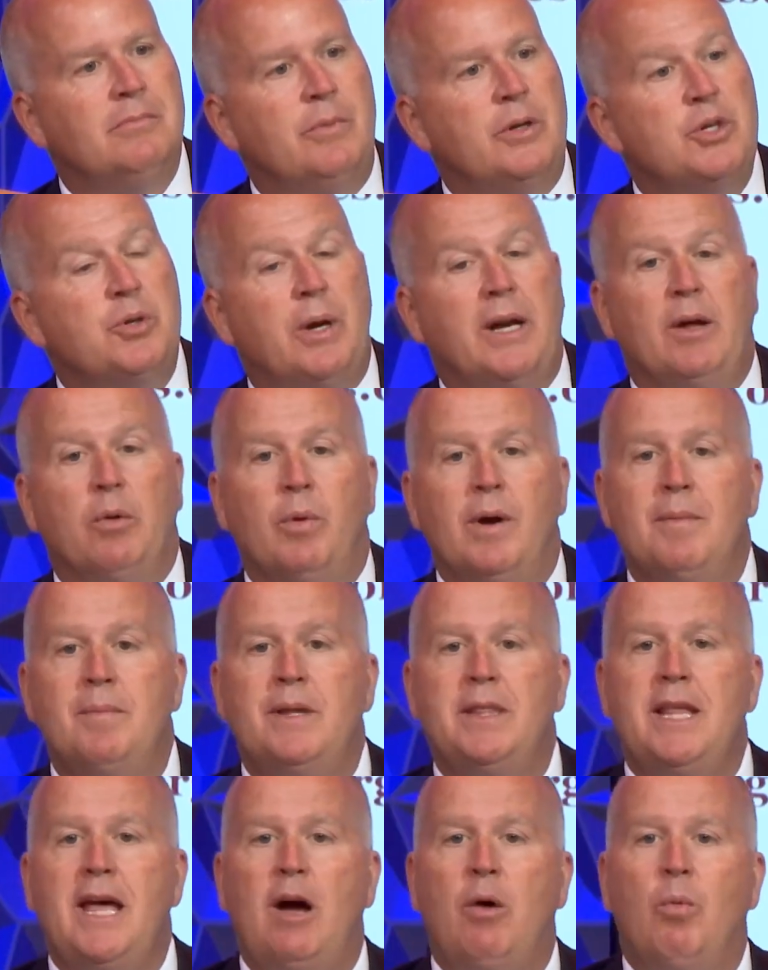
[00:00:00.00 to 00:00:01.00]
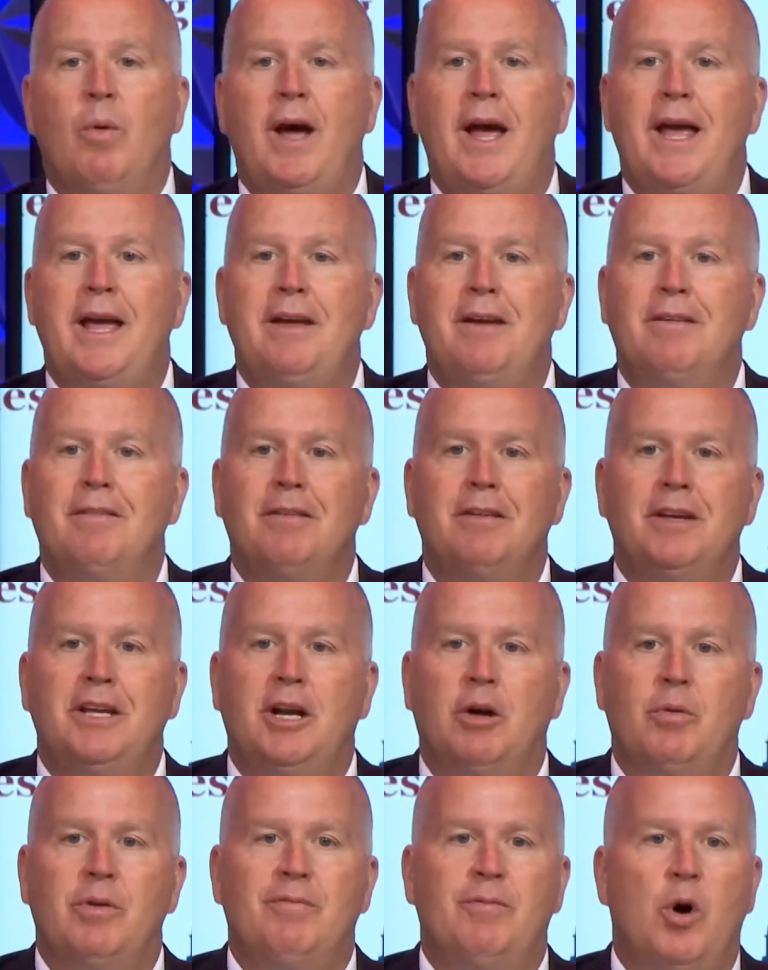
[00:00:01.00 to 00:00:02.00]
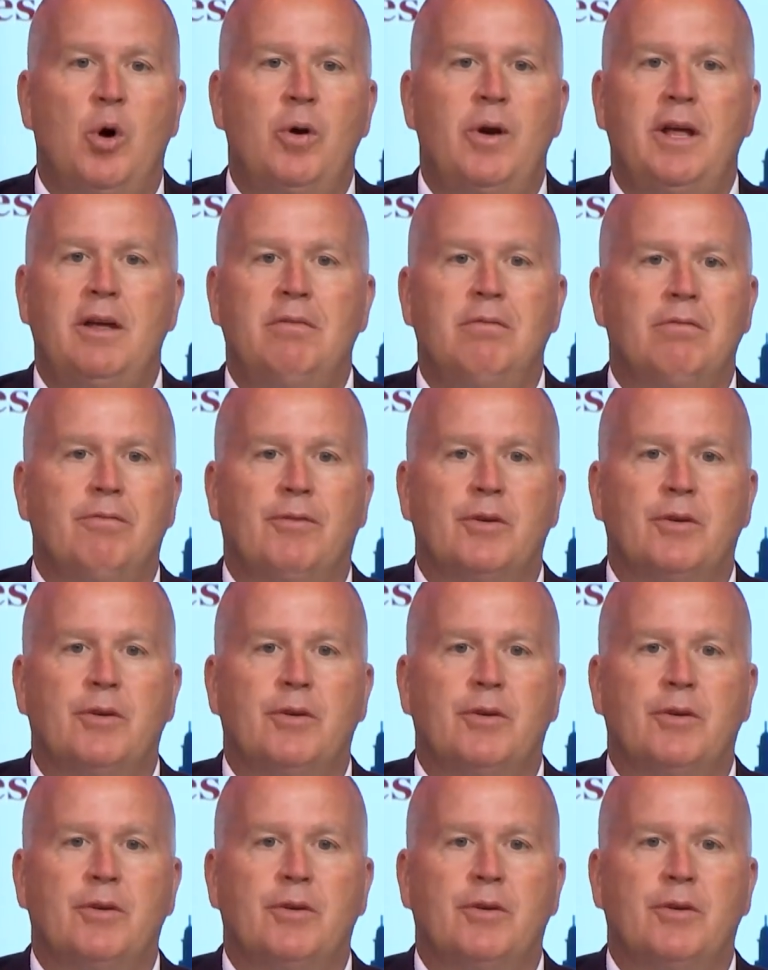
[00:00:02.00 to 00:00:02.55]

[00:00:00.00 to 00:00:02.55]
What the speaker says: We treated women that way, with voting